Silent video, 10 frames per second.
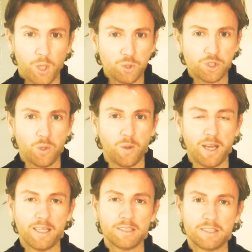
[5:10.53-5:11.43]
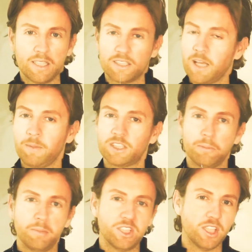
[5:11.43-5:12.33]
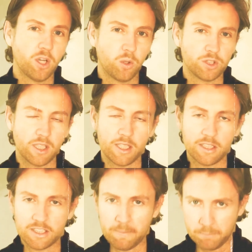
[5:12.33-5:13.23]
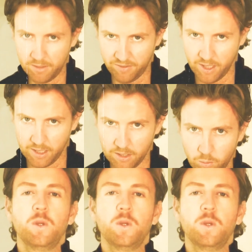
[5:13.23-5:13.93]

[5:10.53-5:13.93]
But also, as this MSNBC host exemplified,